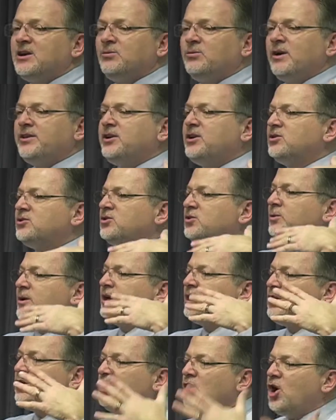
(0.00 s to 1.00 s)
whether you're doing
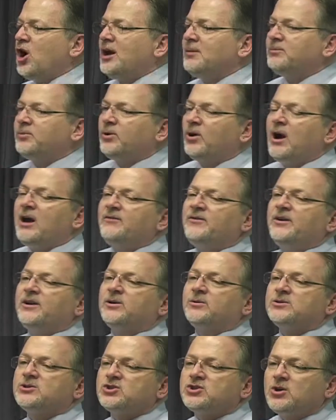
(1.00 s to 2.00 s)
a nonprofit
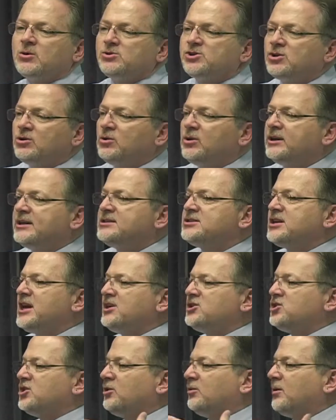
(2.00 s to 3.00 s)
or a social
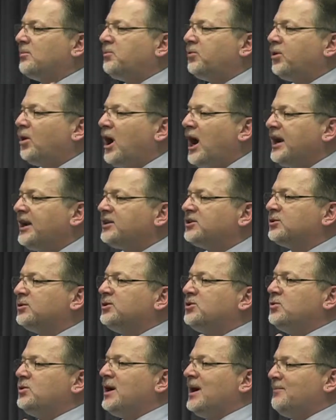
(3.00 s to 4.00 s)
organization or a product or a
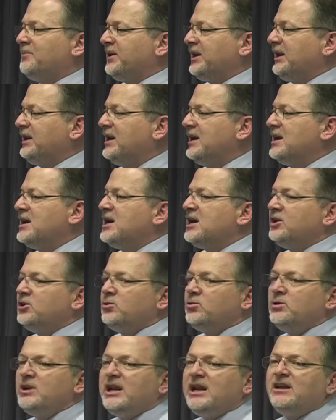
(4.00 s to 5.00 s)
new company,
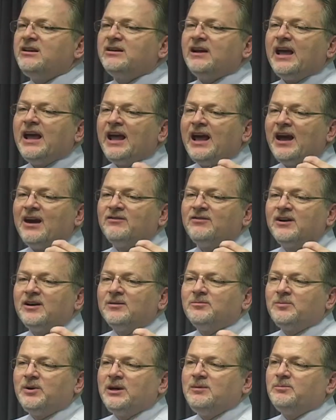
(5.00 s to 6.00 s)
you need to have
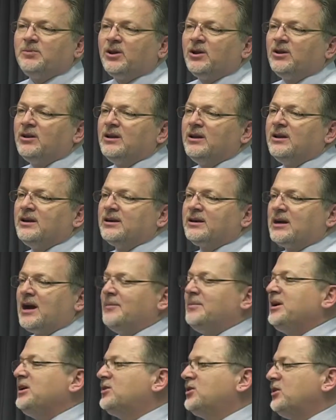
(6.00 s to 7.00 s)
people
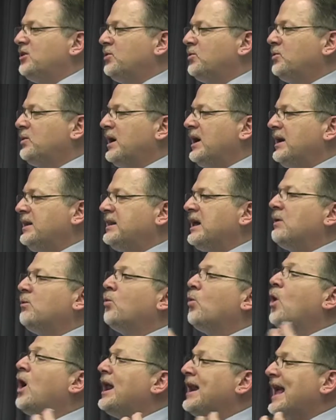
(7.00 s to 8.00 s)
coming to you that
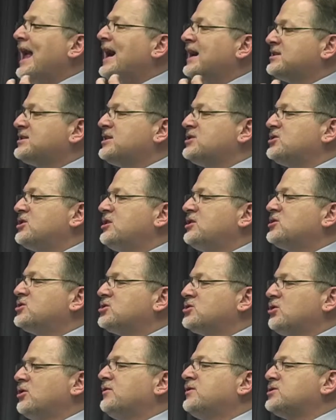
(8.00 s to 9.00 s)
want access to the
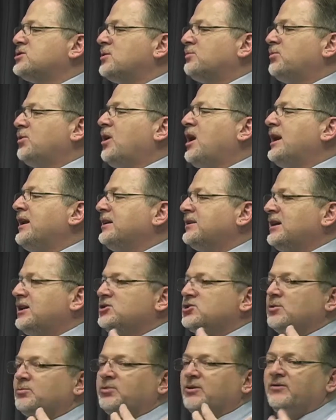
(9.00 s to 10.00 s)
service or product
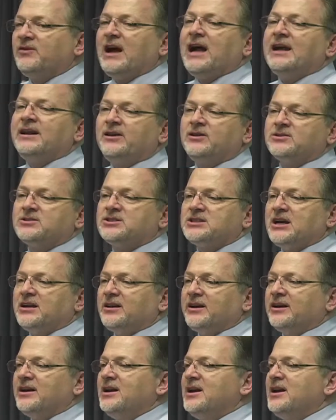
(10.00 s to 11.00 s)
that you're providing or
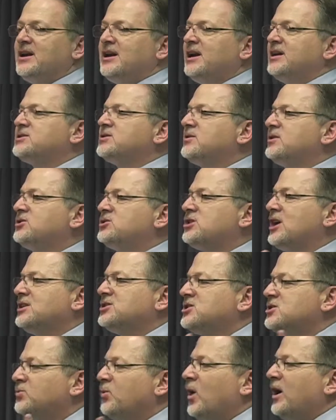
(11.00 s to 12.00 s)
selling. And so the
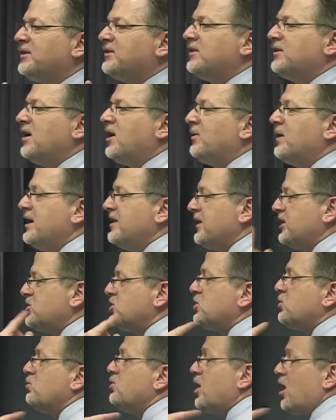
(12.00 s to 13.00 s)
judges want to know that
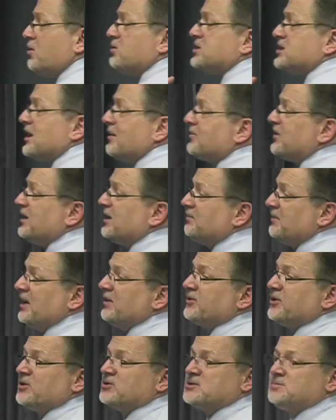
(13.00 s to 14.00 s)
you know something
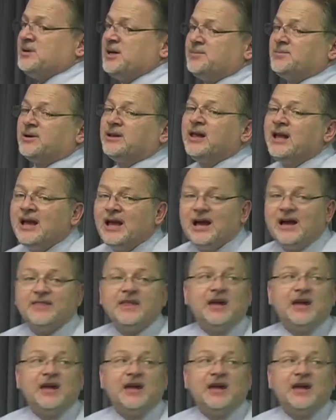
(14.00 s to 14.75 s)
about those people and